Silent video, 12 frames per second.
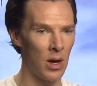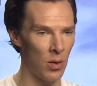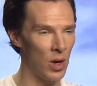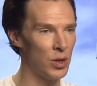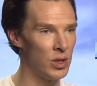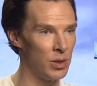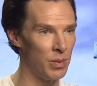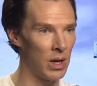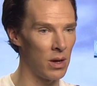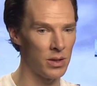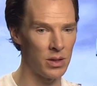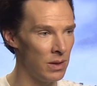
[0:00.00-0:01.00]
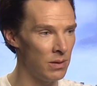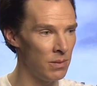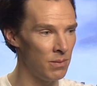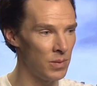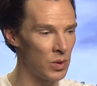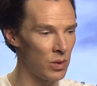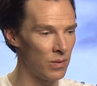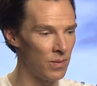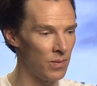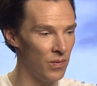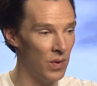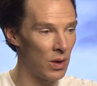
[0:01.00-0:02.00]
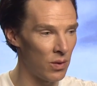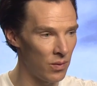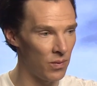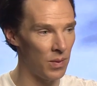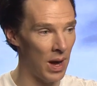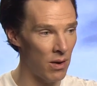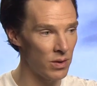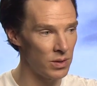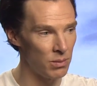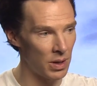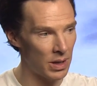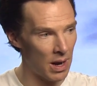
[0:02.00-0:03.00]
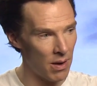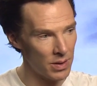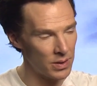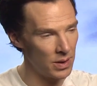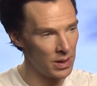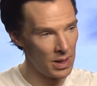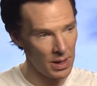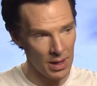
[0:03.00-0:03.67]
questions being asked in the sort of figure of Harrison, my character.